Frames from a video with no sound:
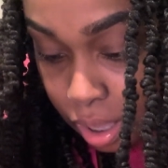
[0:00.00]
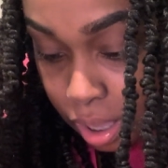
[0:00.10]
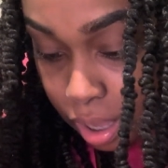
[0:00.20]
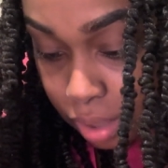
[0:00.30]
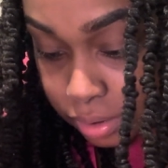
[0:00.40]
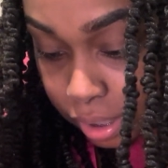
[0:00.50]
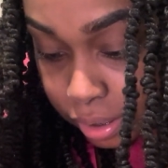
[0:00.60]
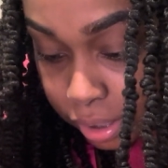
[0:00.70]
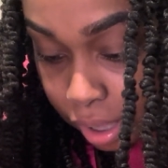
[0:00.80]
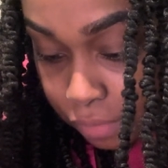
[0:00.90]
I
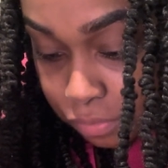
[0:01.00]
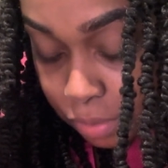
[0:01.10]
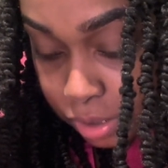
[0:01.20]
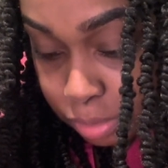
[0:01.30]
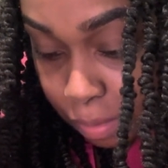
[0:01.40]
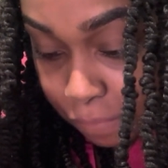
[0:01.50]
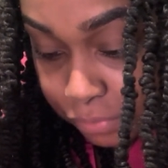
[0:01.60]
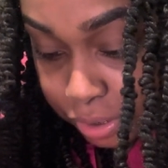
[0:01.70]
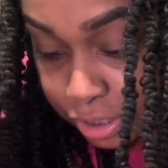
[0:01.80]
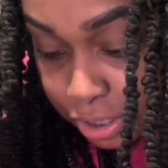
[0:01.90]
thank y'all for watching my
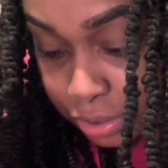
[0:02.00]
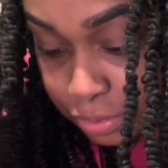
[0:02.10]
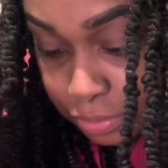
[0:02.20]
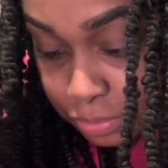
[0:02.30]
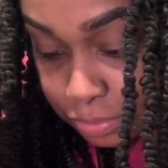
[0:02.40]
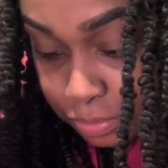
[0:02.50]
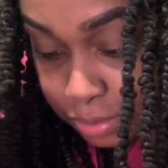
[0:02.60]
videos.